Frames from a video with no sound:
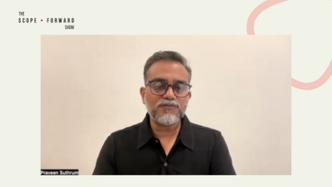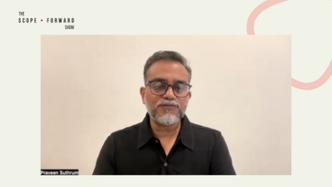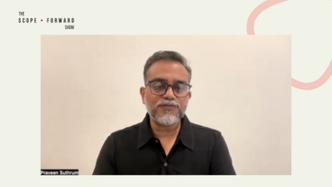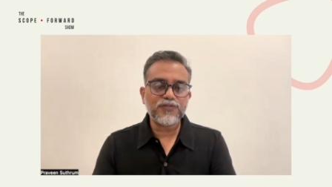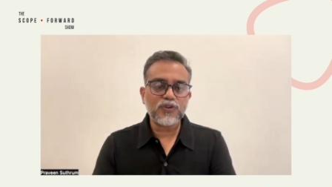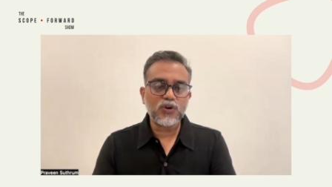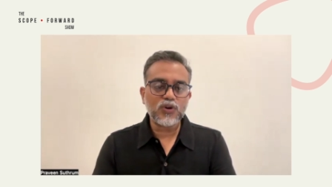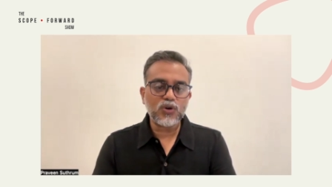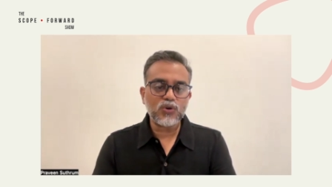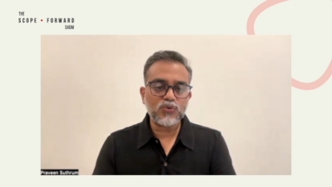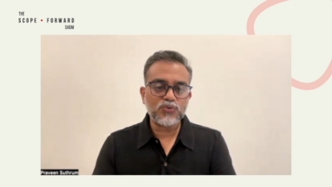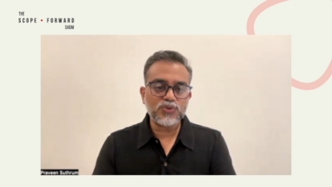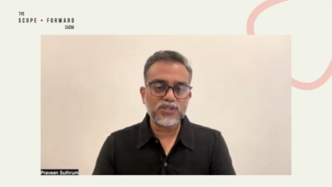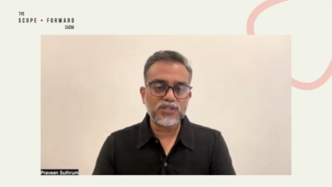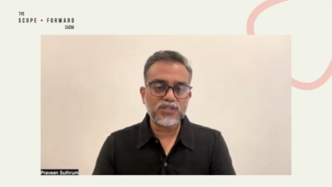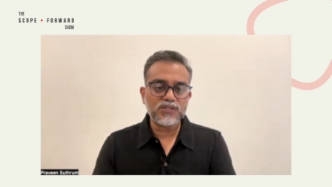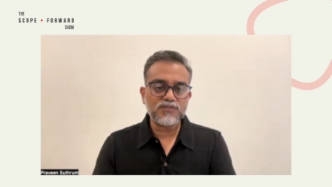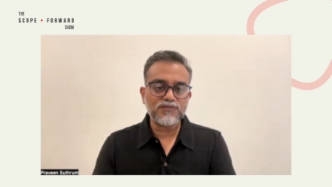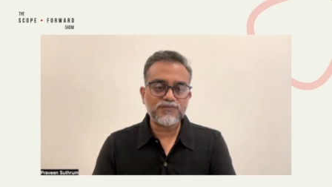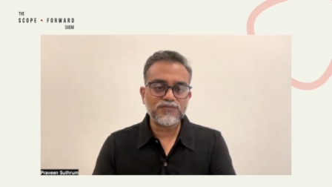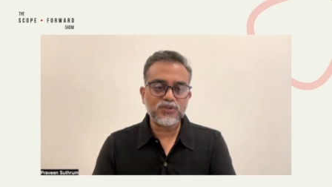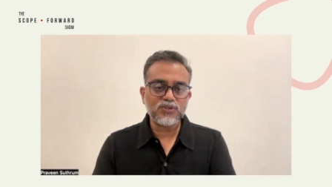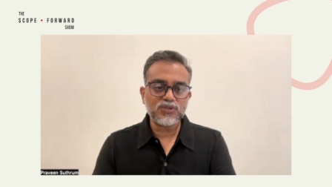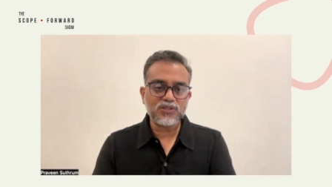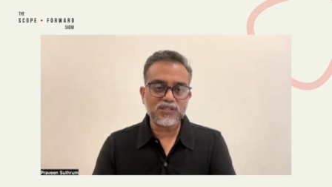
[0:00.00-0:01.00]

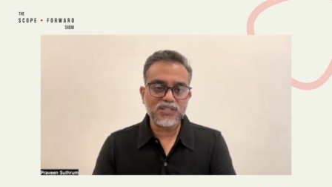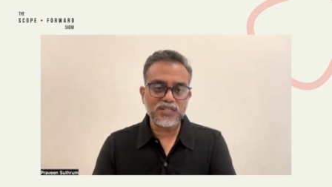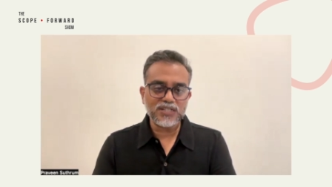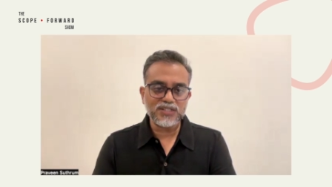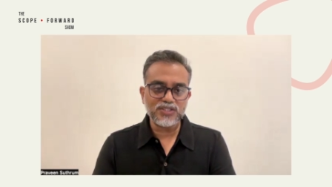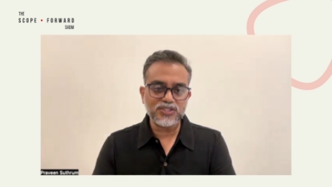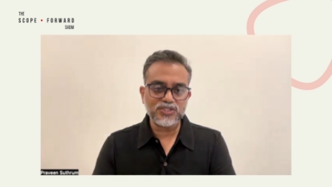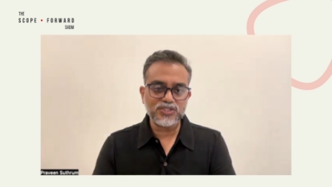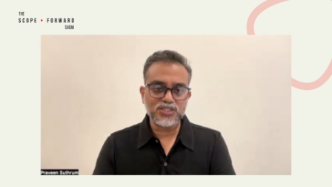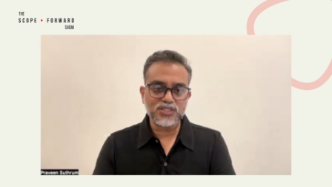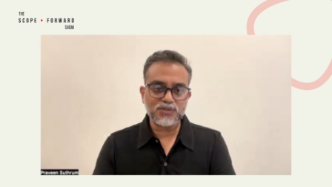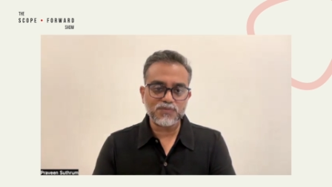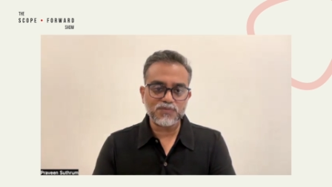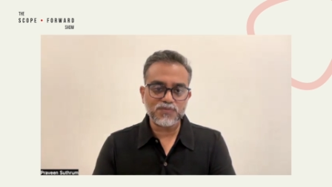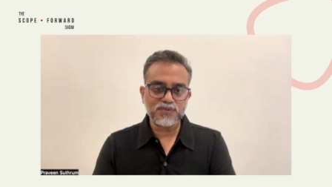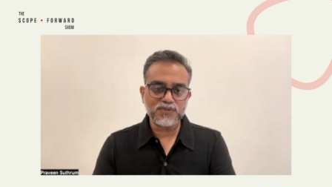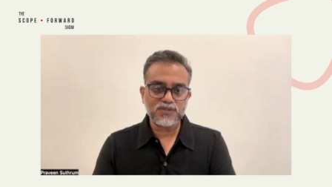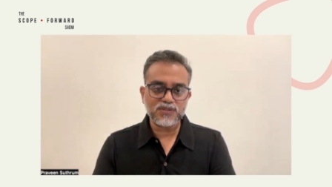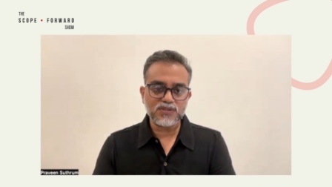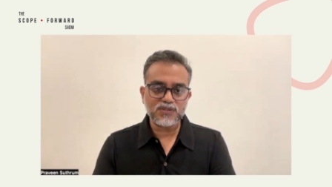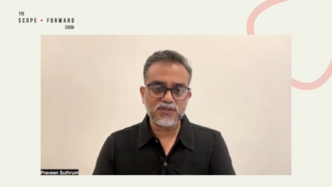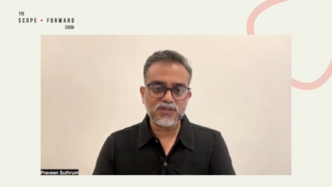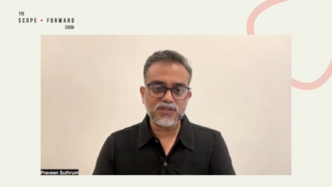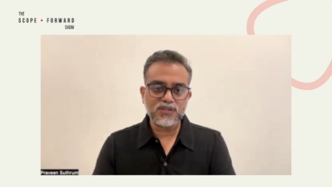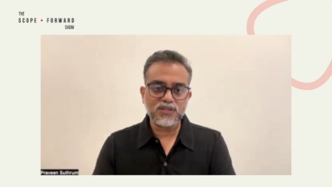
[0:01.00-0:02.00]
forward for leadership
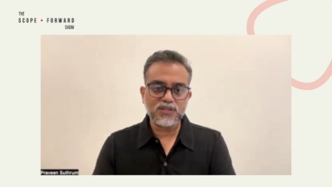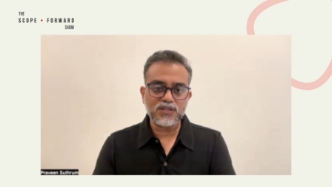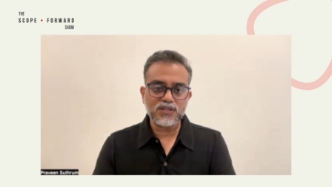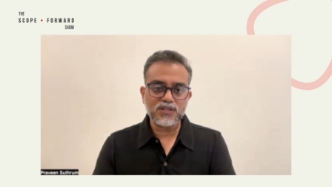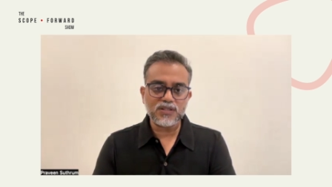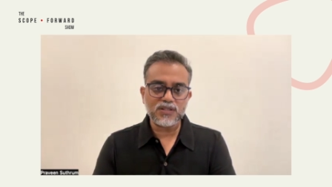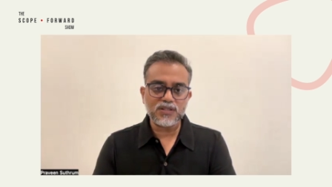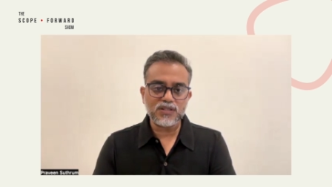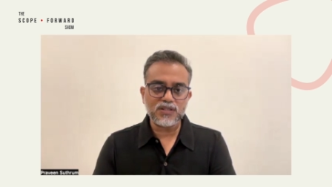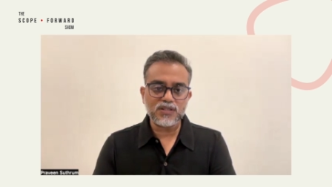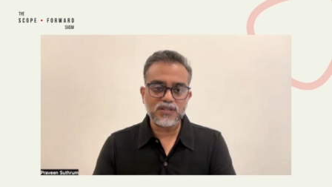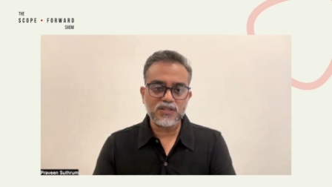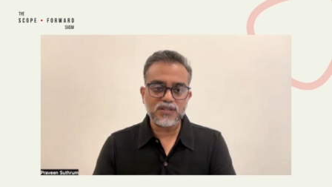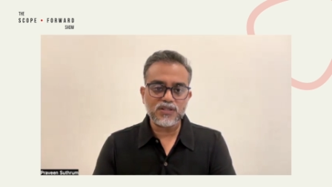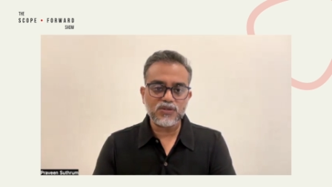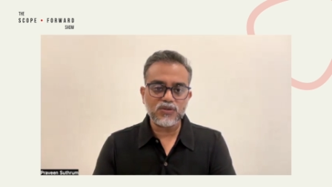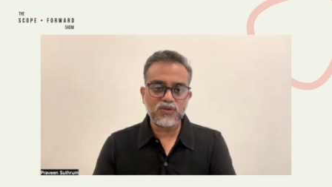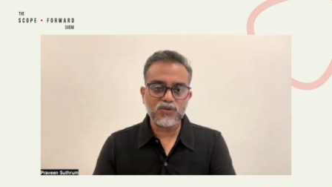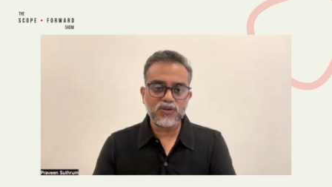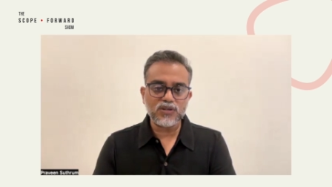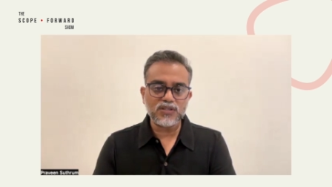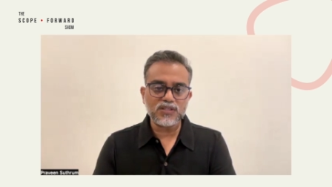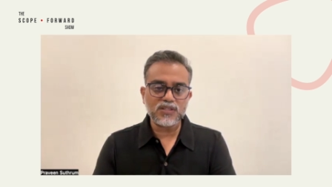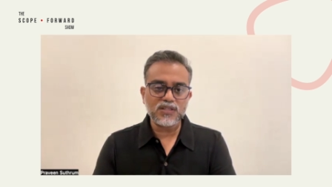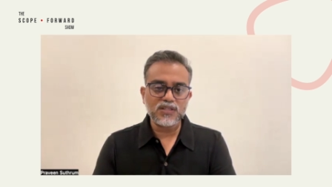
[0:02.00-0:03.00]
on
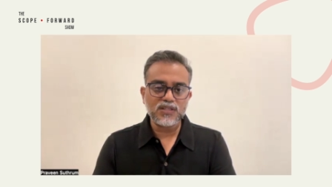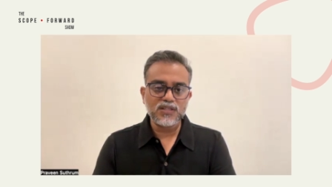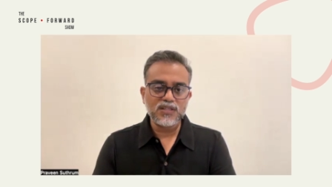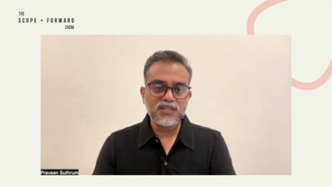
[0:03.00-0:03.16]
not